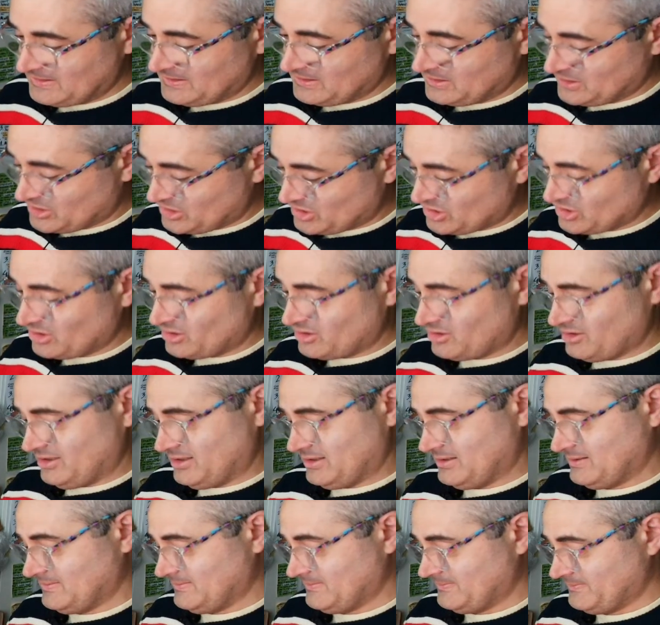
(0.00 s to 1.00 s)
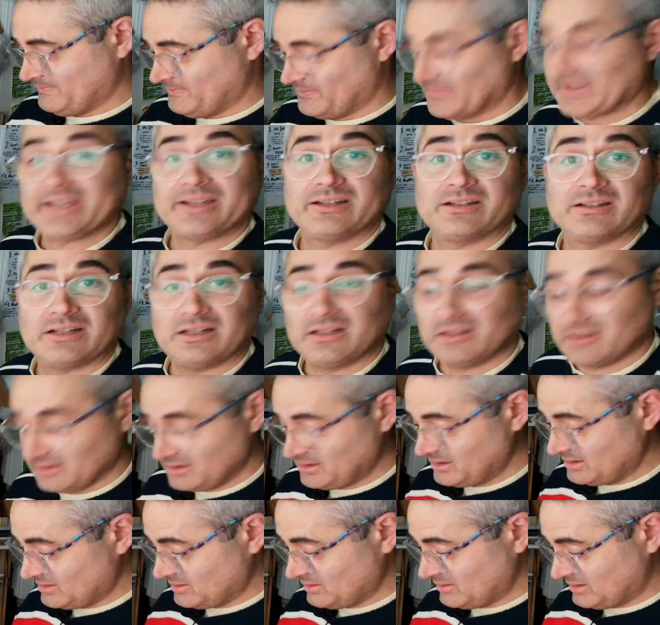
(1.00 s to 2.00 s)
Sure, I'm gonna log
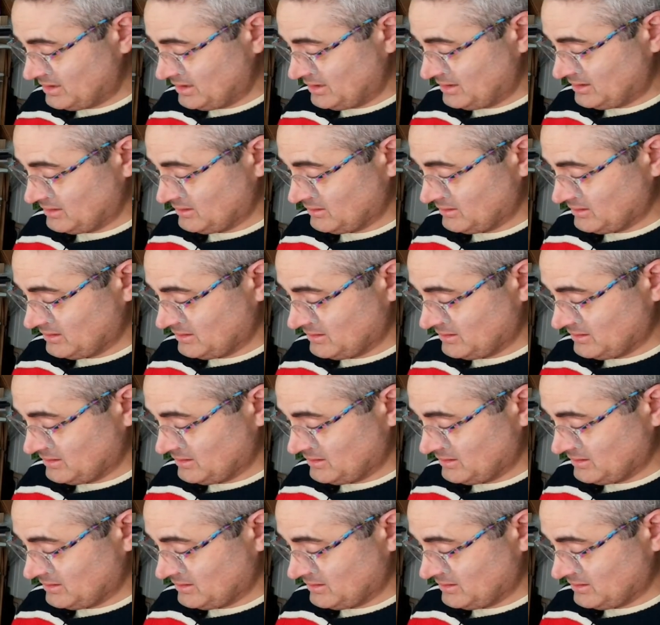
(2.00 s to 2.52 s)
into TikTok.